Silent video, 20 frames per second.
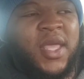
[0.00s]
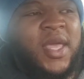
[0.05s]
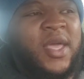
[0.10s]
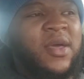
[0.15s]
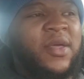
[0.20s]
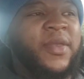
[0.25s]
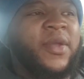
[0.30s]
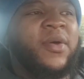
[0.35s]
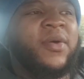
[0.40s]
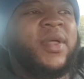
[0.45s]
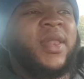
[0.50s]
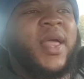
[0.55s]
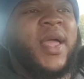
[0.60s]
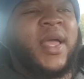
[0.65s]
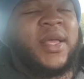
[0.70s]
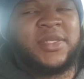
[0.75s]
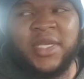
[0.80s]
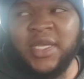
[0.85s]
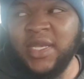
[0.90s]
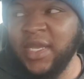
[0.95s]
He getting on
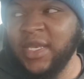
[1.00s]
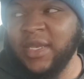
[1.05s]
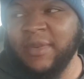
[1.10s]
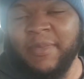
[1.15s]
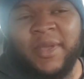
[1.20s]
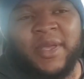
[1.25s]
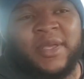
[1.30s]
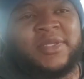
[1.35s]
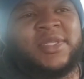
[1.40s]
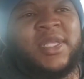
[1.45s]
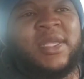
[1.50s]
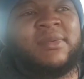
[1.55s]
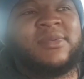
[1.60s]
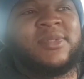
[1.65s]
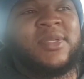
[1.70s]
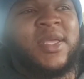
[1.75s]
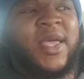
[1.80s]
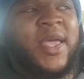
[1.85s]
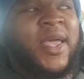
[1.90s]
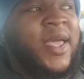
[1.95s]
class. He need to be in
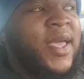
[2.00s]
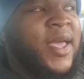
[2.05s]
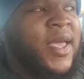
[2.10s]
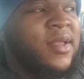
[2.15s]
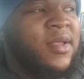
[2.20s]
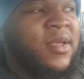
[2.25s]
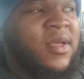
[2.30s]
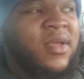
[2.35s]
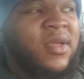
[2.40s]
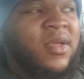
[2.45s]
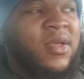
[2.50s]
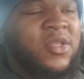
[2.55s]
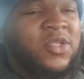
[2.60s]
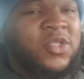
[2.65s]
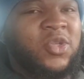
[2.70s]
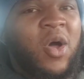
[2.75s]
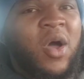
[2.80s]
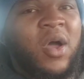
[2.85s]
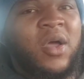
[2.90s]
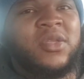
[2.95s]
Stevenson's head,
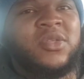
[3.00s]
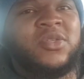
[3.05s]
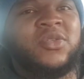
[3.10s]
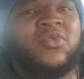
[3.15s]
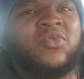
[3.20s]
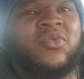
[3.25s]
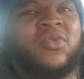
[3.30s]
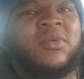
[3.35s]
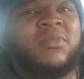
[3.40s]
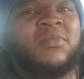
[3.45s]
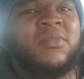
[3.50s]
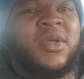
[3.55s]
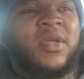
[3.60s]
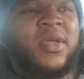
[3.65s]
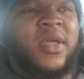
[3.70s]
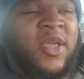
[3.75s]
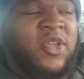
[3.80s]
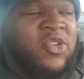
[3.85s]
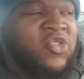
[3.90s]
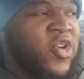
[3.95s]
talking to him,
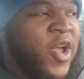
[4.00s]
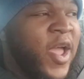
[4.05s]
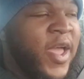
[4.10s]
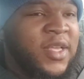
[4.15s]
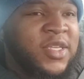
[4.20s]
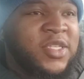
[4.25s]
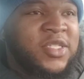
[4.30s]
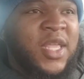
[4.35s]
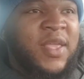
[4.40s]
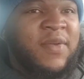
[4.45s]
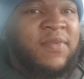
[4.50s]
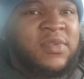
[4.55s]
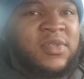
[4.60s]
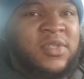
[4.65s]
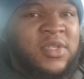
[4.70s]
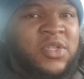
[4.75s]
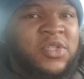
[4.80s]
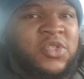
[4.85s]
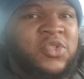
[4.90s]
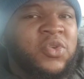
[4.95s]
and dragging
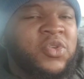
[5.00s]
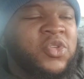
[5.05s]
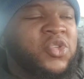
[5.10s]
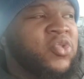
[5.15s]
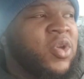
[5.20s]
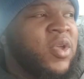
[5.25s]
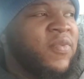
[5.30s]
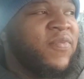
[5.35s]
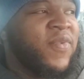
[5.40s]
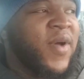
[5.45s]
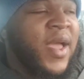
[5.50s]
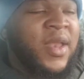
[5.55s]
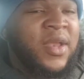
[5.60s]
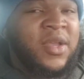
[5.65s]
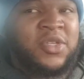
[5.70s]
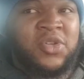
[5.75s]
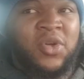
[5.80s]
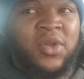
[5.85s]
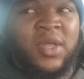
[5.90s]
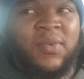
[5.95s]
Stevenson into a street fight.
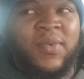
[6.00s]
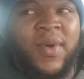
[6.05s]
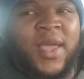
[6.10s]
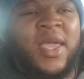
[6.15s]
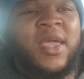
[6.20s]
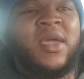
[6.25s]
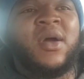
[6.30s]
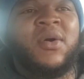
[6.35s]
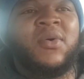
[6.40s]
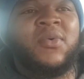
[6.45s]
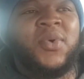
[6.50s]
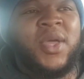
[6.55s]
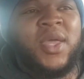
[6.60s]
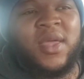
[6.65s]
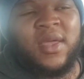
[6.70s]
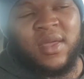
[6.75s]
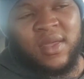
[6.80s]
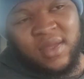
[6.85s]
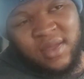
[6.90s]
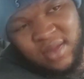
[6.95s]
That's the only way he gonna
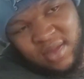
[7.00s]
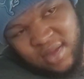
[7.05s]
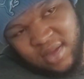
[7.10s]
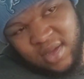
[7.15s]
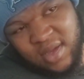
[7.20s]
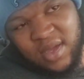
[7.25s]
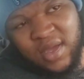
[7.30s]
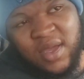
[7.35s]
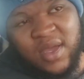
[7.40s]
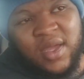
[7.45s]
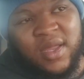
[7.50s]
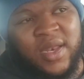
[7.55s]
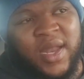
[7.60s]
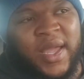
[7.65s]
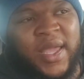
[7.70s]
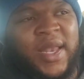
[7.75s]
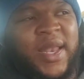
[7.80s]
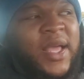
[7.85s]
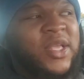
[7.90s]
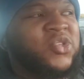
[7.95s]
win.
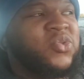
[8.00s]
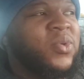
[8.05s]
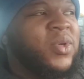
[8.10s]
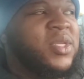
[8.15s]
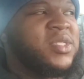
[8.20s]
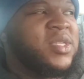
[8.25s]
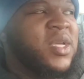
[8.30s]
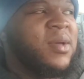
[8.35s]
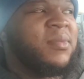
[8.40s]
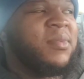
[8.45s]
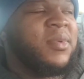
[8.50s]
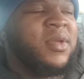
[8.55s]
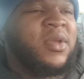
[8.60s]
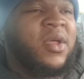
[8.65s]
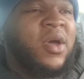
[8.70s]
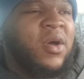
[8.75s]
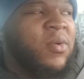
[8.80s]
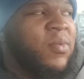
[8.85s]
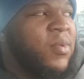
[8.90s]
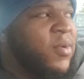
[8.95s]
Now, he like
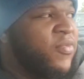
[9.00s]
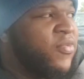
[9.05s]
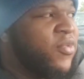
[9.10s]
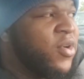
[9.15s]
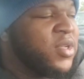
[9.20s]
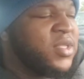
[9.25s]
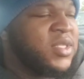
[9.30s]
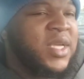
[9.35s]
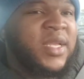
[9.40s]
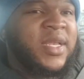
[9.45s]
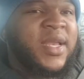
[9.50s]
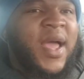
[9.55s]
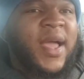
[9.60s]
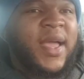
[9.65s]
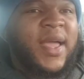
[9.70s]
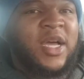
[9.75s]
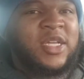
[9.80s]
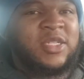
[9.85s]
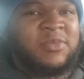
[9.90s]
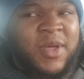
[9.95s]
20-something-0 with 14
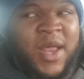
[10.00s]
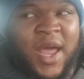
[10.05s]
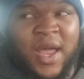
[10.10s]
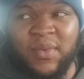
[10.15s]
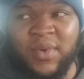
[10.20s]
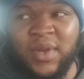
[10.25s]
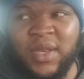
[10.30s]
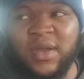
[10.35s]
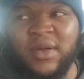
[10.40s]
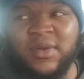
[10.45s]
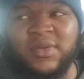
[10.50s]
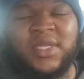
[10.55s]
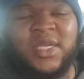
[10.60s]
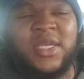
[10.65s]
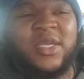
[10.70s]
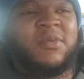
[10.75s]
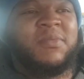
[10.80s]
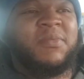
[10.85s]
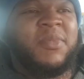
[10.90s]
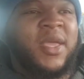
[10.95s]
knockouts, but I really don't
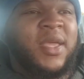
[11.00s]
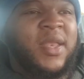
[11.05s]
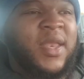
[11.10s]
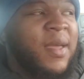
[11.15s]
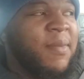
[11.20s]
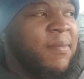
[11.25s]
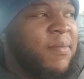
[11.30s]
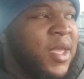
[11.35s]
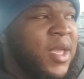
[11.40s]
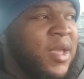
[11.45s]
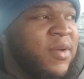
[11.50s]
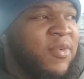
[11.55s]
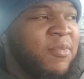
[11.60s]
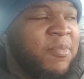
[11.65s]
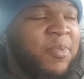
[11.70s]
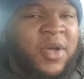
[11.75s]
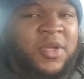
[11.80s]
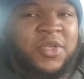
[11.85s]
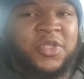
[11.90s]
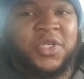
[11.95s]
see him being that big of
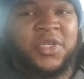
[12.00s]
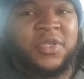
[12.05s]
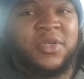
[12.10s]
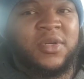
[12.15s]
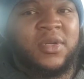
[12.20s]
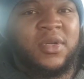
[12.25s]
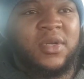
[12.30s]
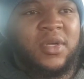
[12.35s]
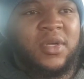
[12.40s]
a puncher.